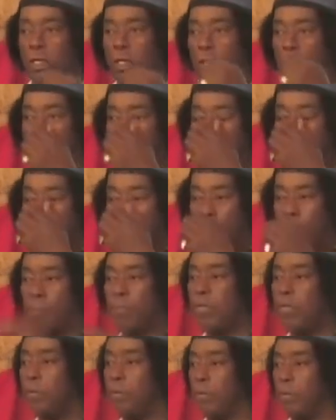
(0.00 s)
uh, our
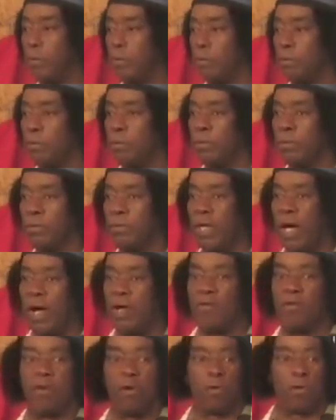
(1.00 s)
people
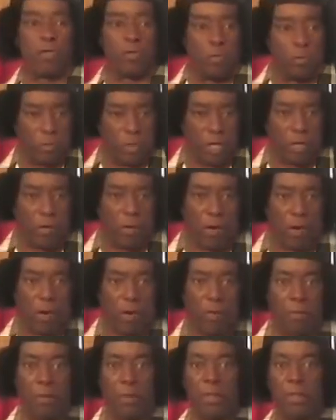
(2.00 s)
not knowing who they
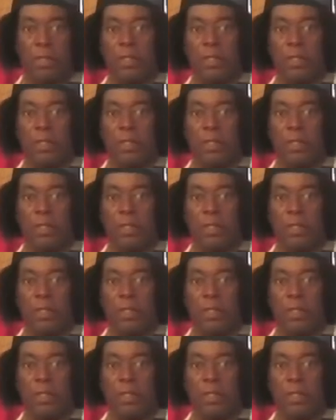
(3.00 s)
are.